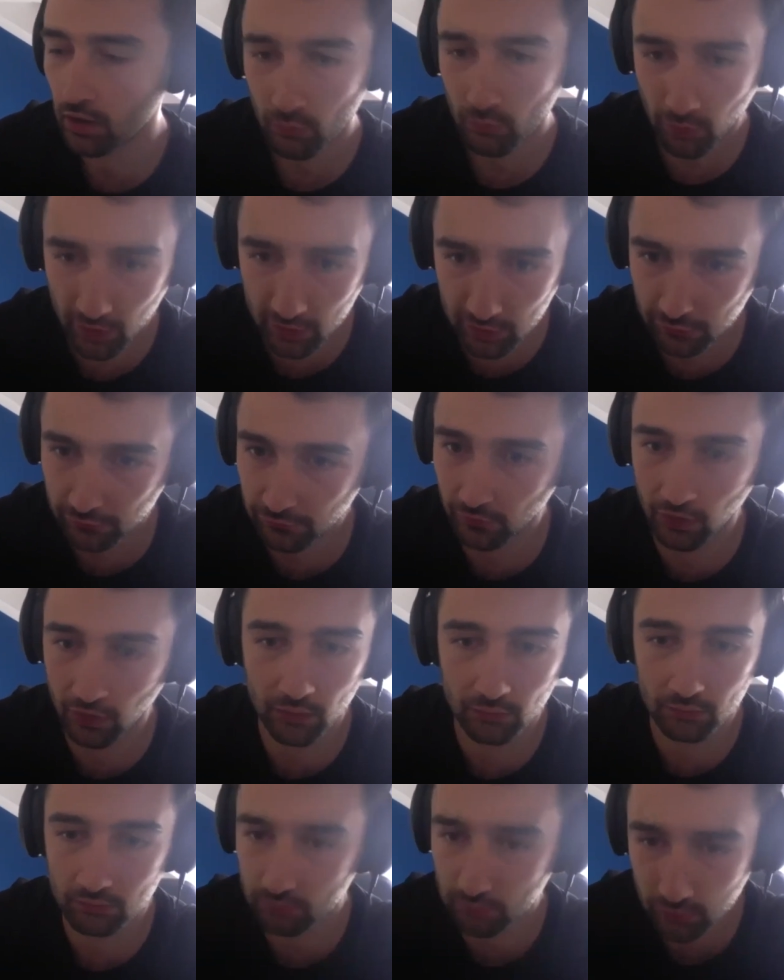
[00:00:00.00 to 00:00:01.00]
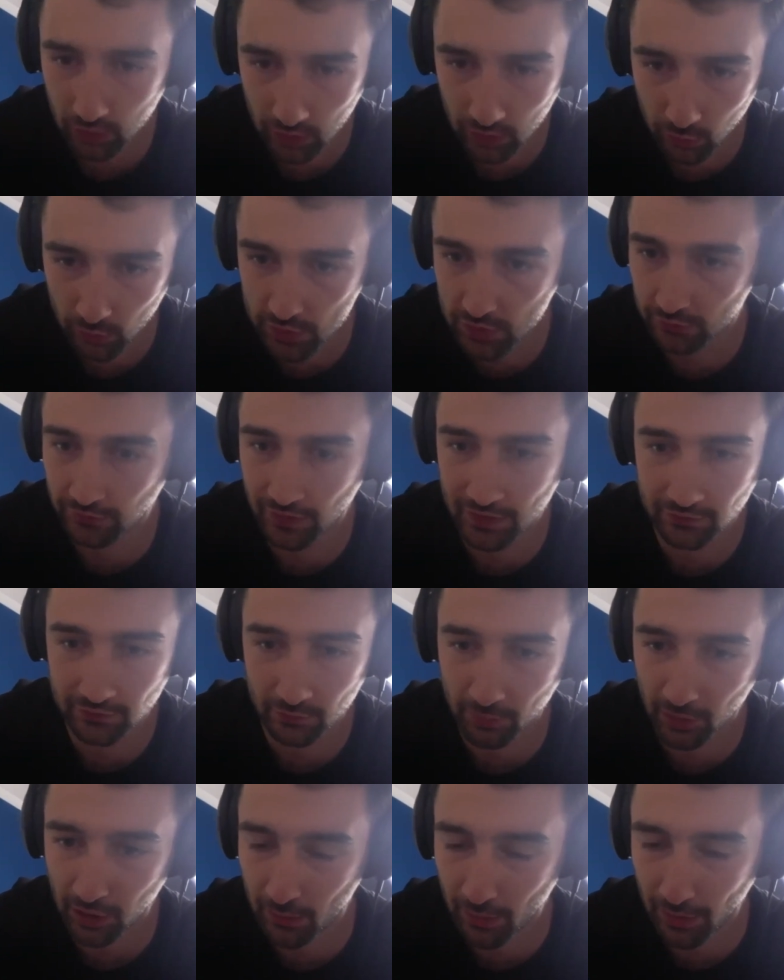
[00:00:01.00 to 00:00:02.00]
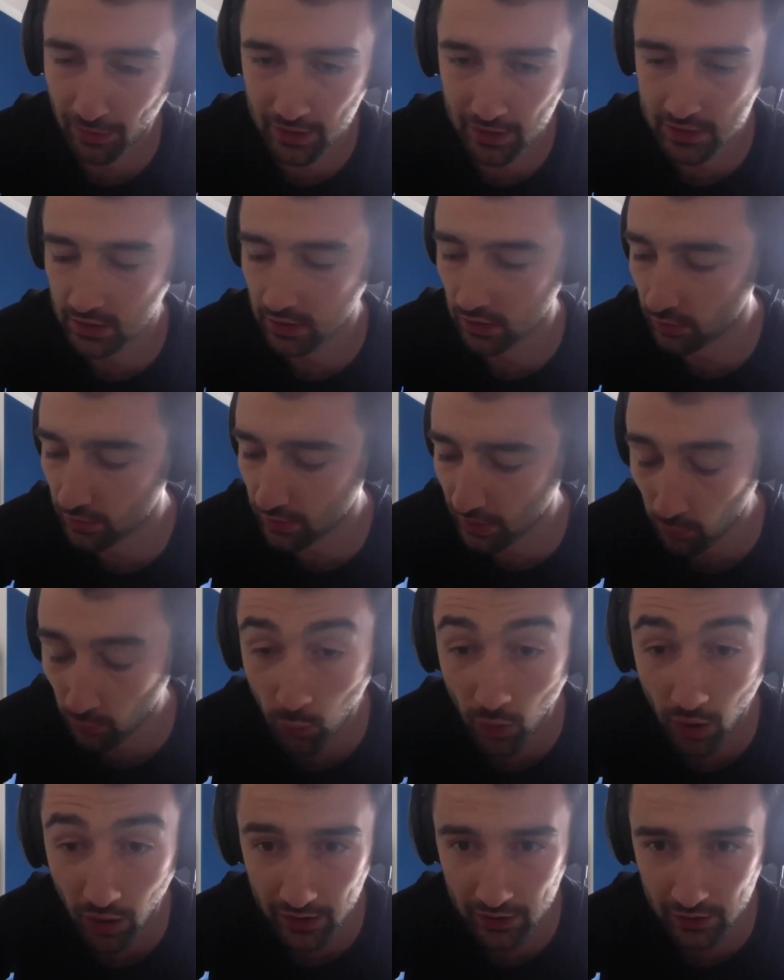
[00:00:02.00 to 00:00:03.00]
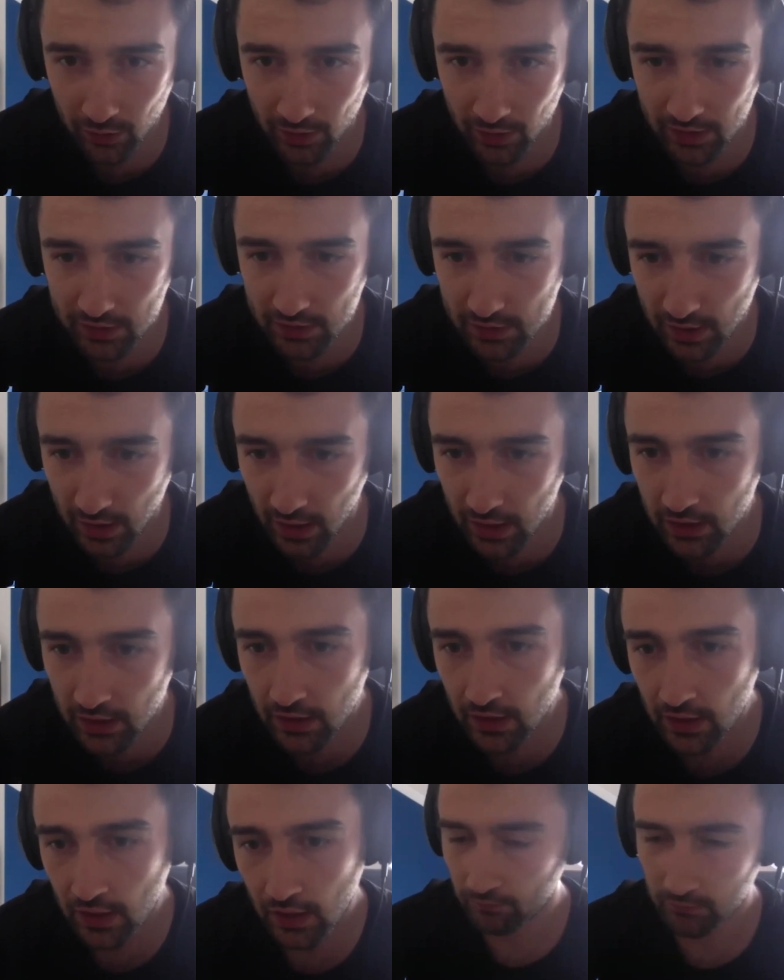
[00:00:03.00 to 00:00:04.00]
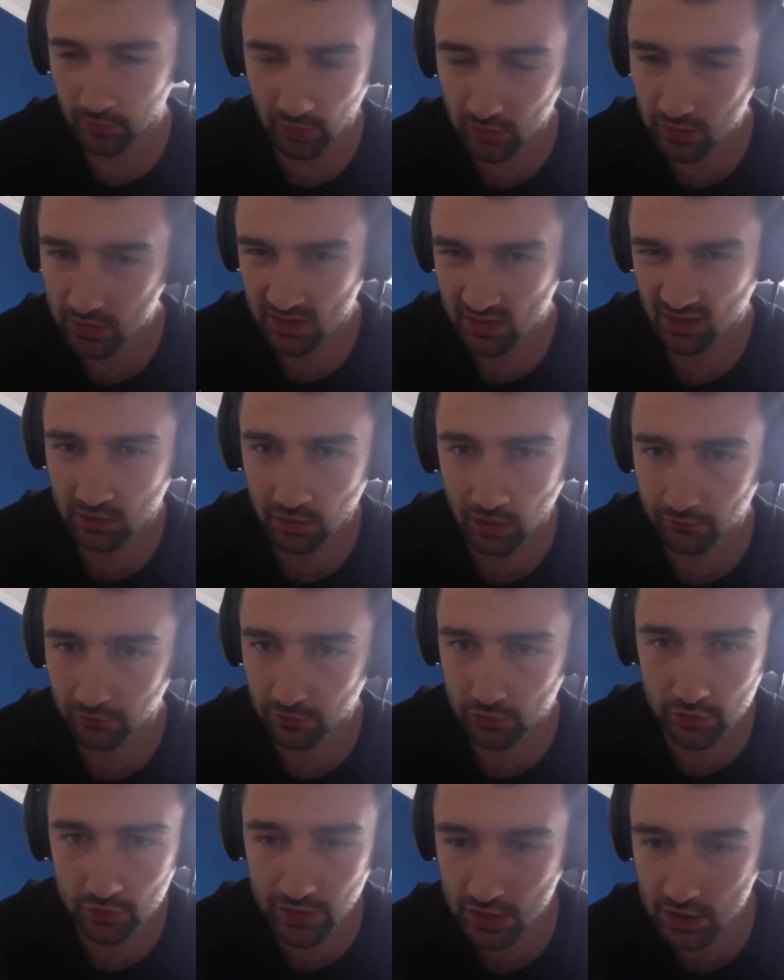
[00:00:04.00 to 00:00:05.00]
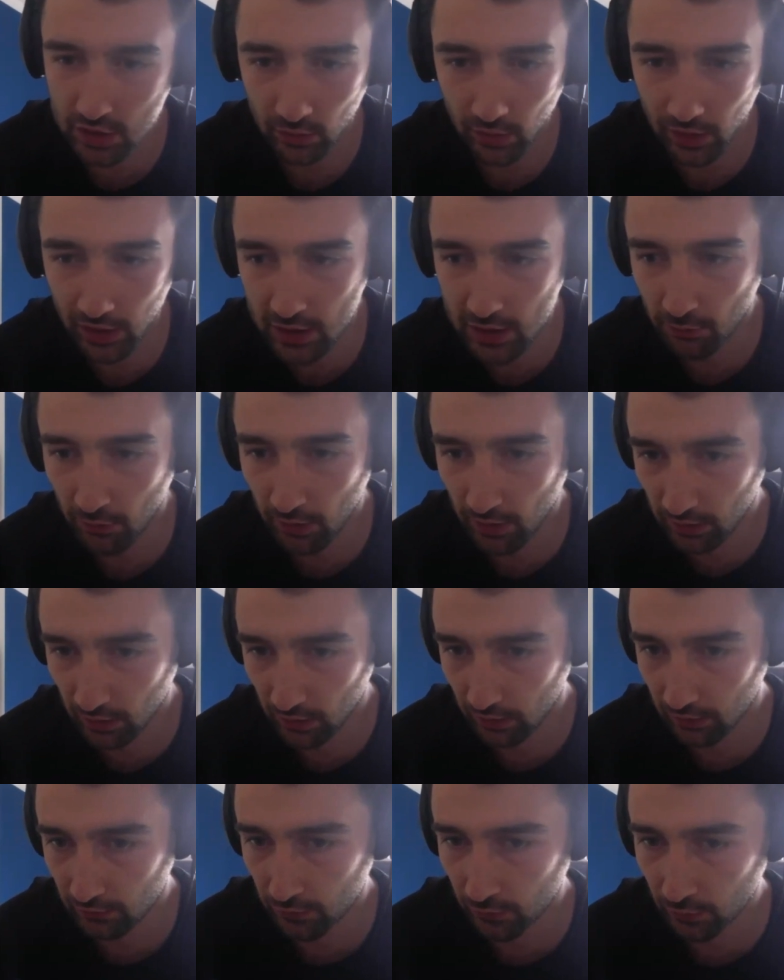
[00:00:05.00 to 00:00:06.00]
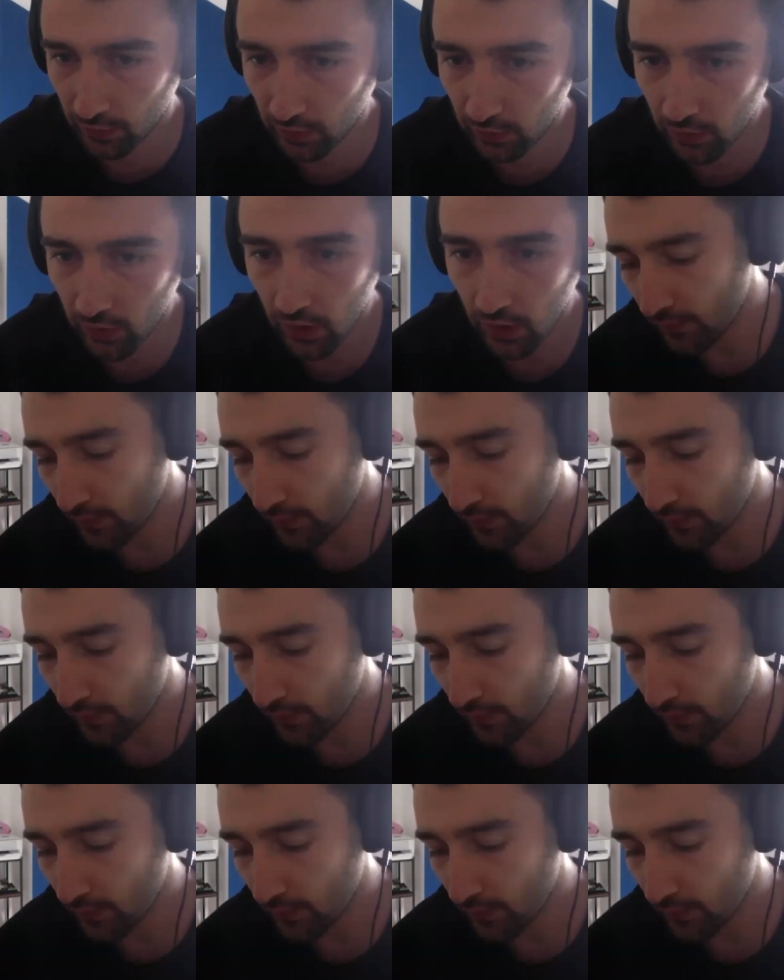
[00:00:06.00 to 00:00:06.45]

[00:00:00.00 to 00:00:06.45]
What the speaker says: Where are you from? What's your favorite part about SEO? And then why are you here today? It's kind of a traditional icebreaker, you will.